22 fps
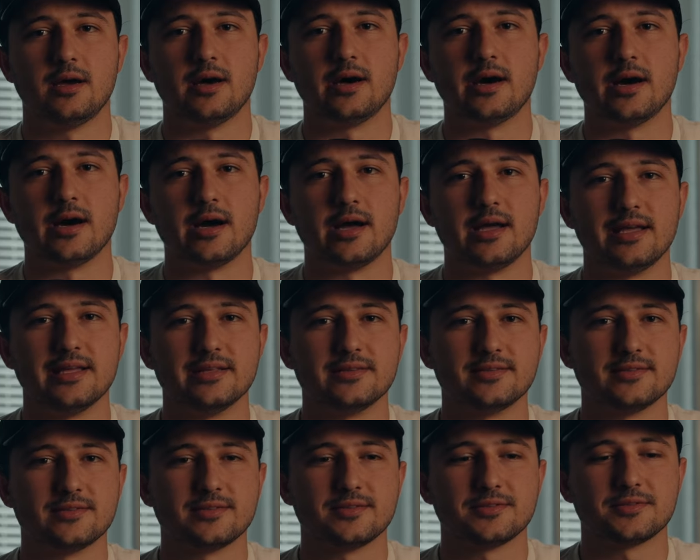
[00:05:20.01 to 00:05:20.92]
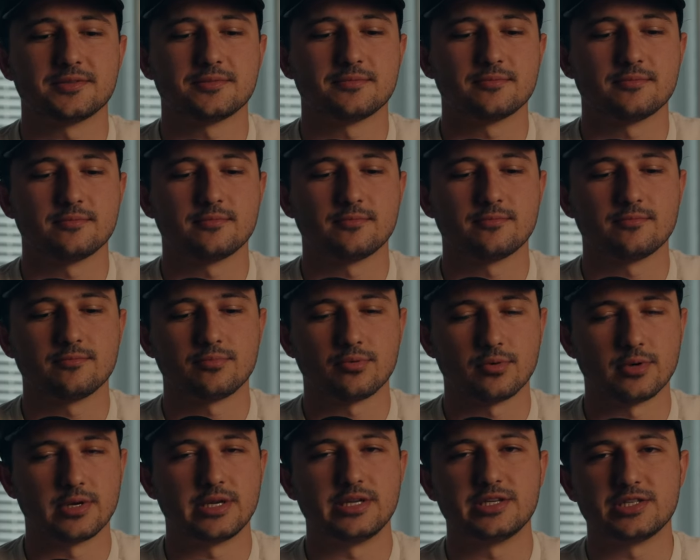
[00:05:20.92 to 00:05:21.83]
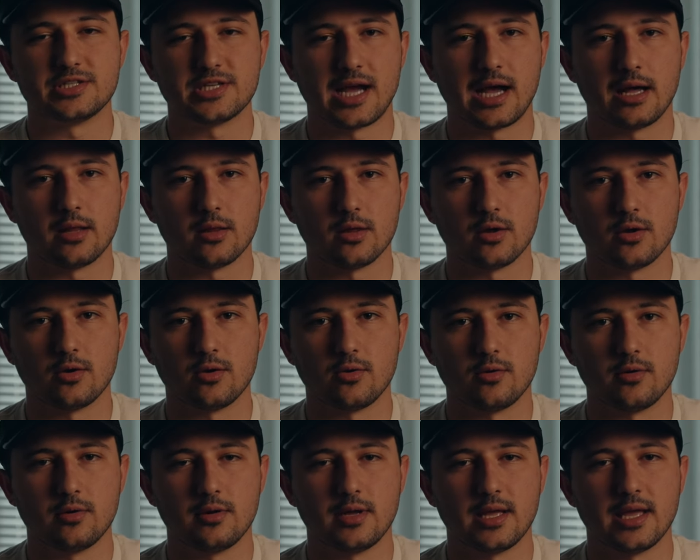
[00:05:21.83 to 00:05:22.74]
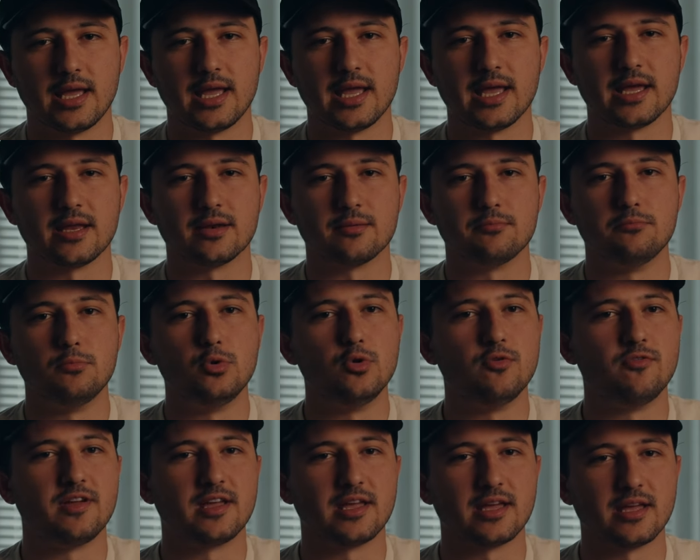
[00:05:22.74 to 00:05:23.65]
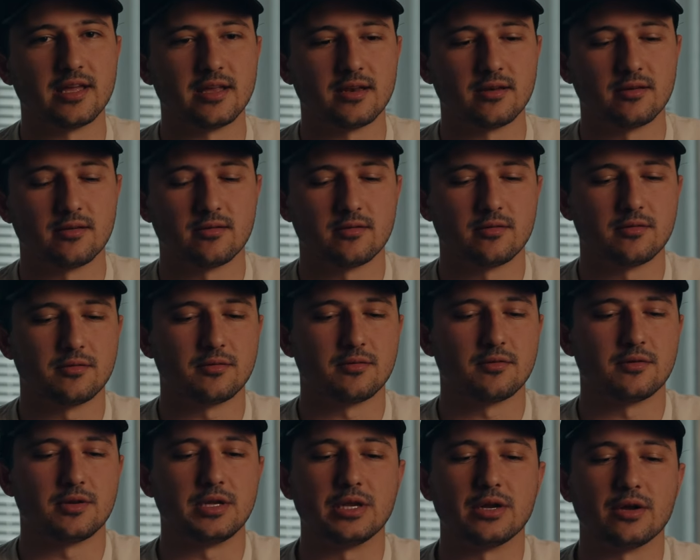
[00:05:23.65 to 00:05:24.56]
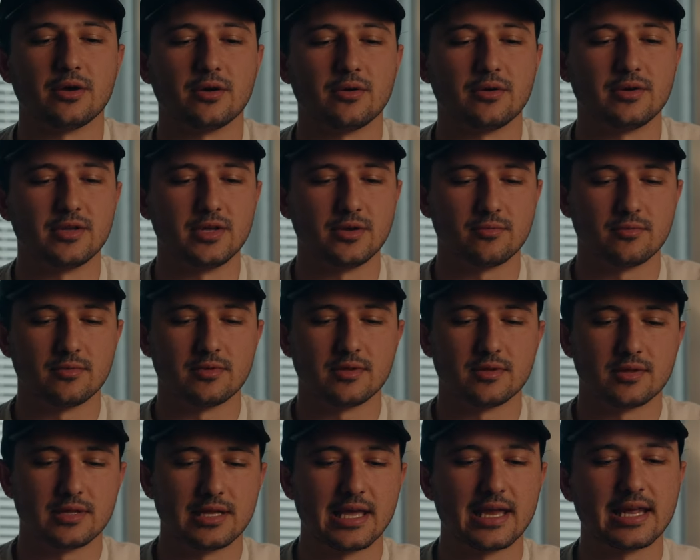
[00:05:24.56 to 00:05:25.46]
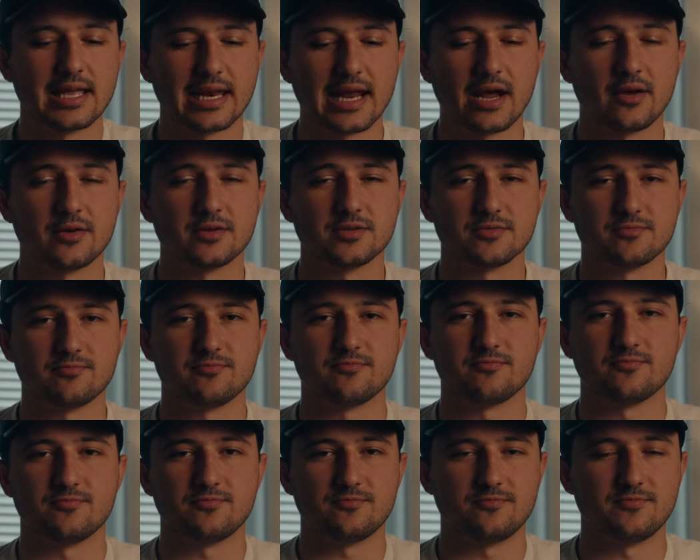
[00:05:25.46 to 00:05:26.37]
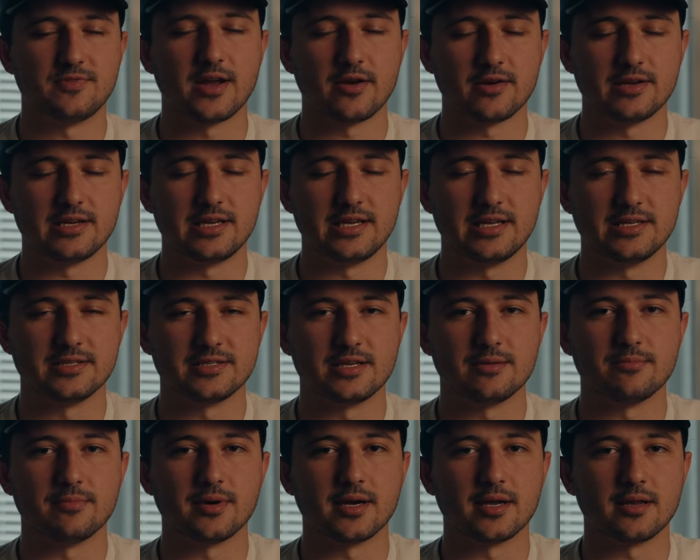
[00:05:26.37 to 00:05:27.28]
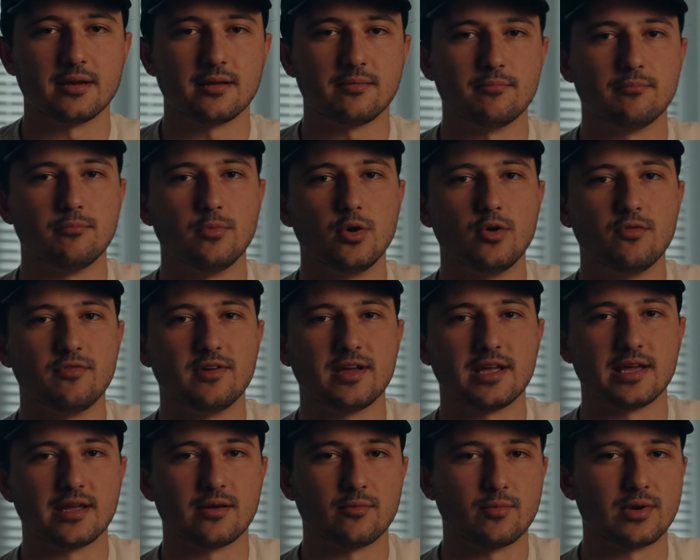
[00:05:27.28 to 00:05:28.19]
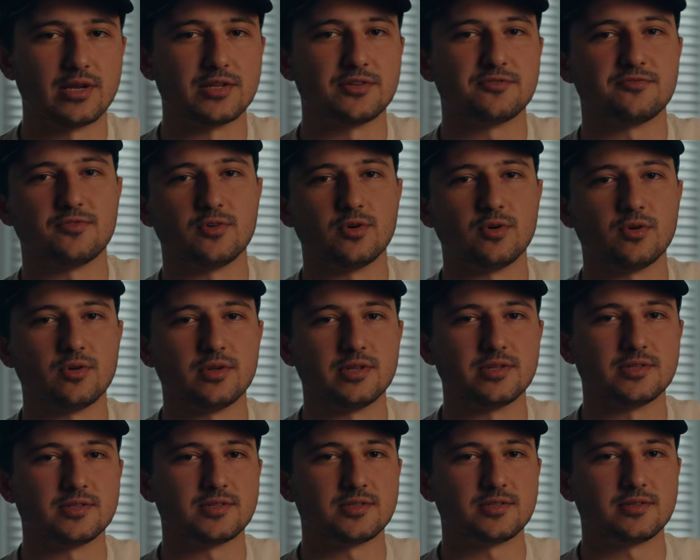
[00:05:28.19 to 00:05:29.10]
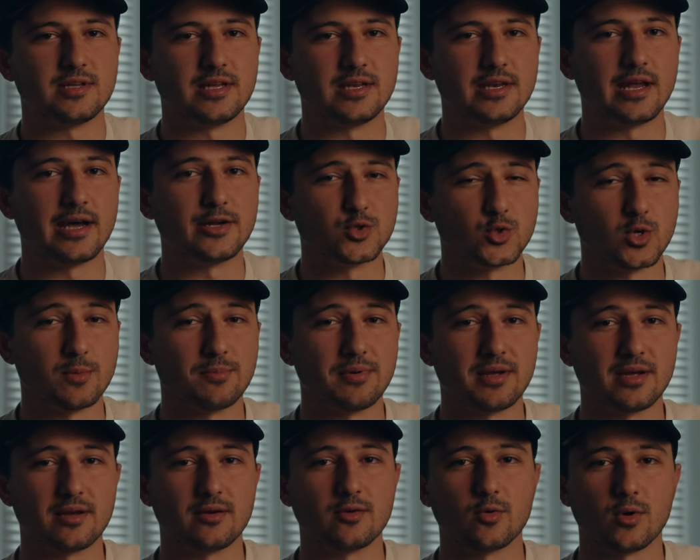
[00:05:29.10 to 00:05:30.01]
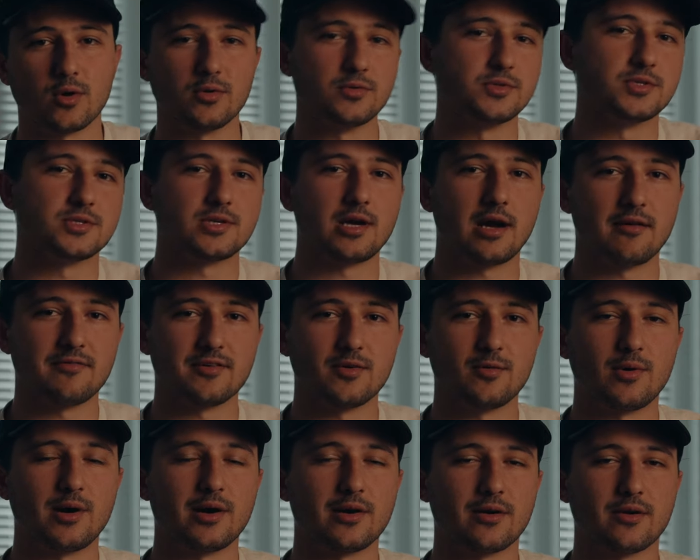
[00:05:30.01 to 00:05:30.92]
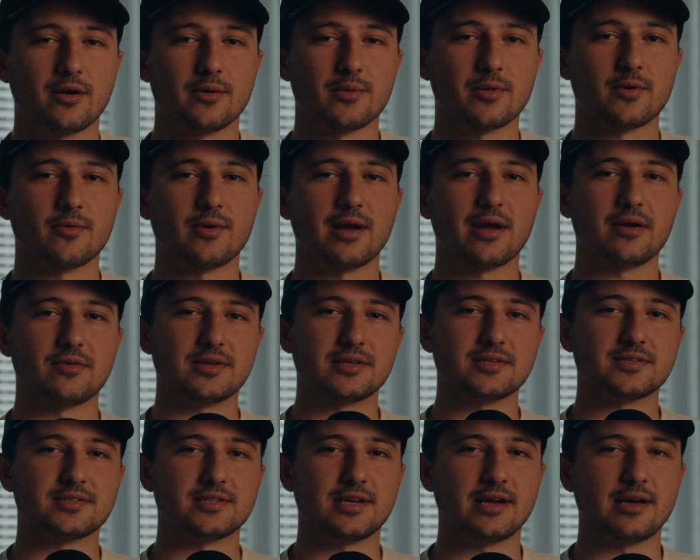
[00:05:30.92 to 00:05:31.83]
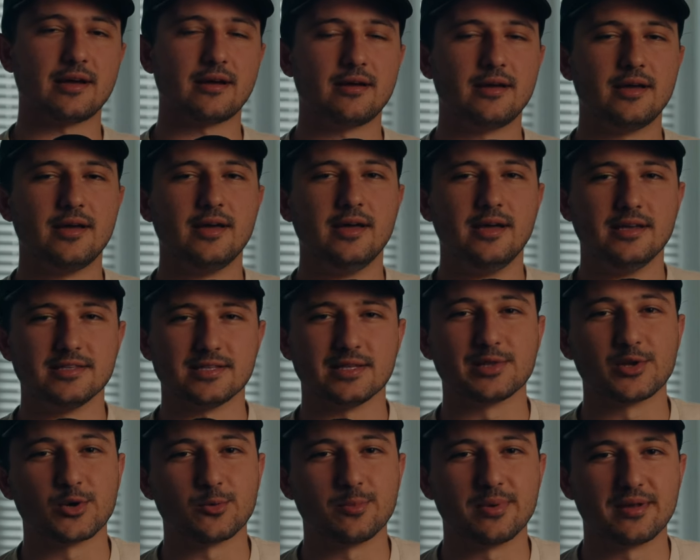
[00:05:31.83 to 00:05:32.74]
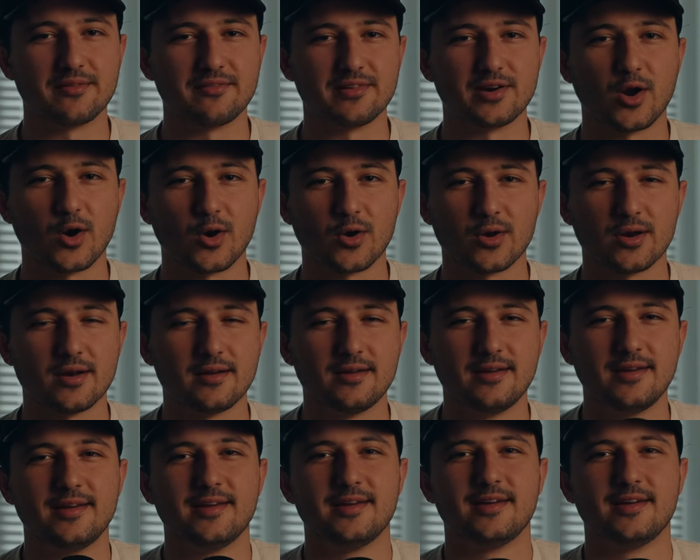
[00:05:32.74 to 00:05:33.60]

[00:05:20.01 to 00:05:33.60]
It's pretty shallow, and moving it, getting it out is very easy, but moving it when it's full and not dripping gross coffee water on the ground is it's a little bit of an art.